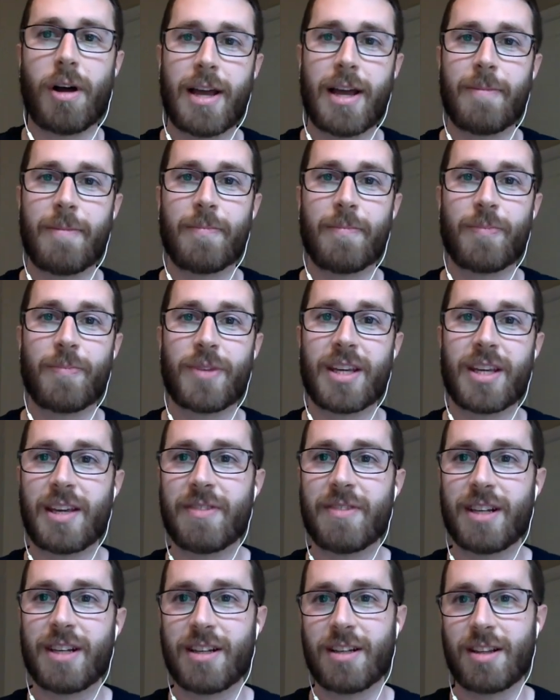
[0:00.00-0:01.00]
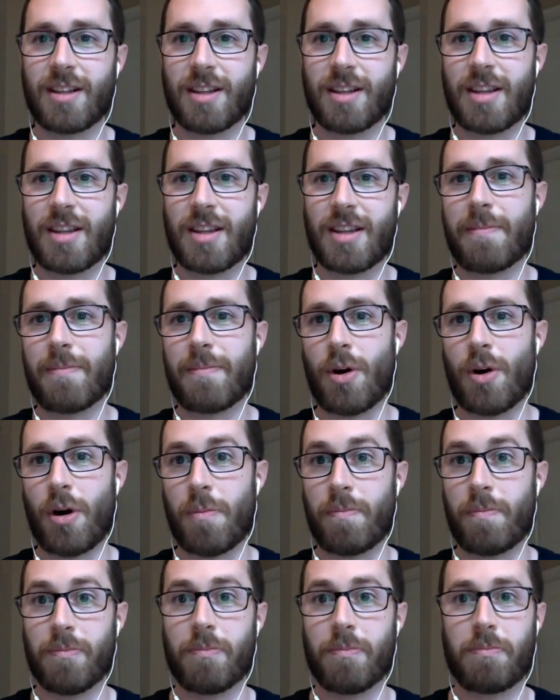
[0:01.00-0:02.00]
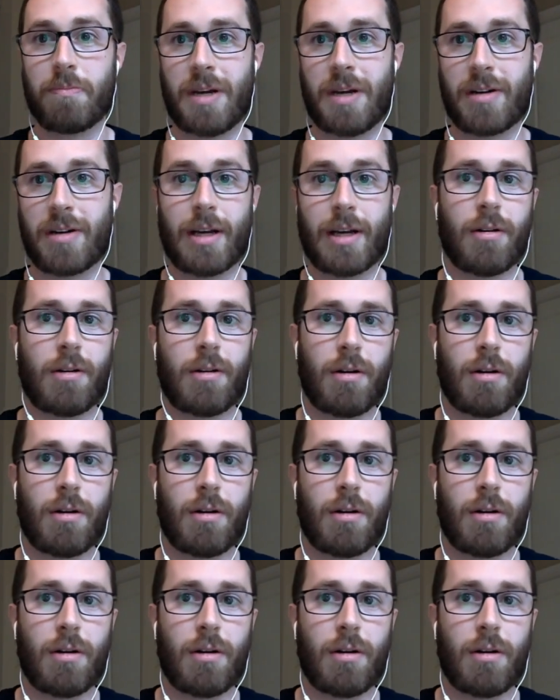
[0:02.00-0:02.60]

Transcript: and even that part, better yet,